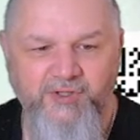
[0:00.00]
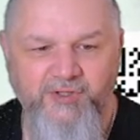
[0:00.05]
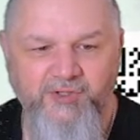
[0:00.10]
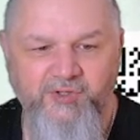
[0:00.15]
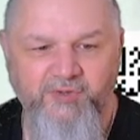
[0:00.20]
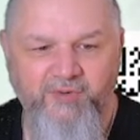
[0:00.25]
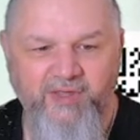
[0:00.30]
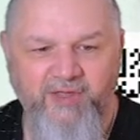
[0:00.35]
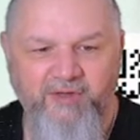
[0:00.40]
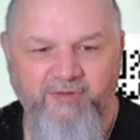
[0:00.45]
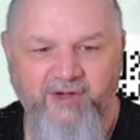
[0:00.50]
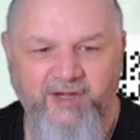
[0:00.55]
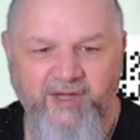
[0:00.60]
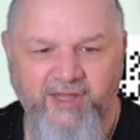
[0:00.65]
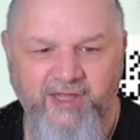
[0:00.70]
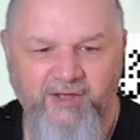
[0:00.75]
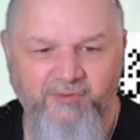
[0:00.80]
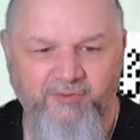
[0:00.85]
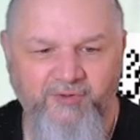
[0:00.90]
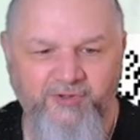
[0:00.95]
to a unit
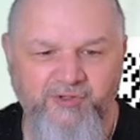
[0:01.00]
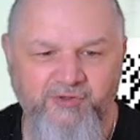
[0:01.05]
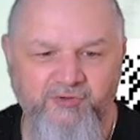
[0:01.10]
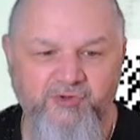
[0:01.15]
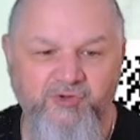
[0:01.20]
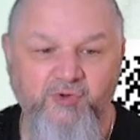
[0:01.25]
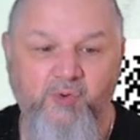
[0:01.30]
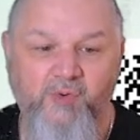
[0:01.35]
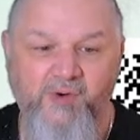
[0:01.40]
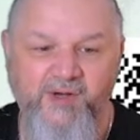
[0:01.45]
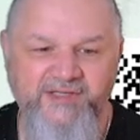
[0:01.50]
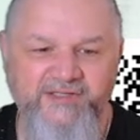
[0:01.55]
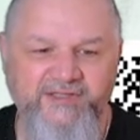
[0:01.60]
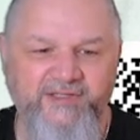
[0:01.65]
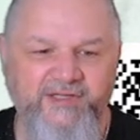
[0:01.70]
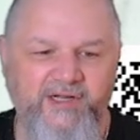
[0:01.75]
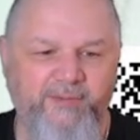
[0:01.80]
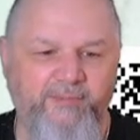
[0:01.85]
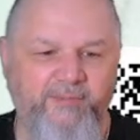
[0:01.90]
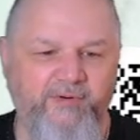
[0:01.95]
equal to twice the
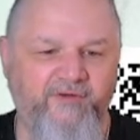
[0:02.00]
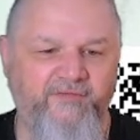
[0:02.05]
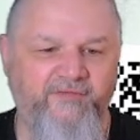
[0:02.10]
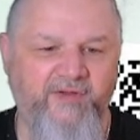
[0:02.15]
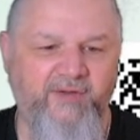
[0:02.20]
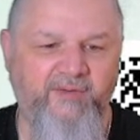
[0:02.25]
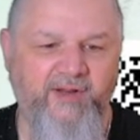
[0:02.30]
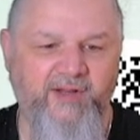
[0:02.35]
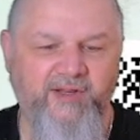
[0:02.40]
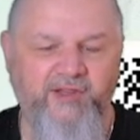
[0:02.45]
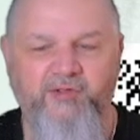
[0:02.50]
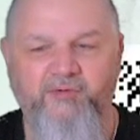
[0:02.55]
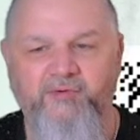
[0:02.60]
number of units you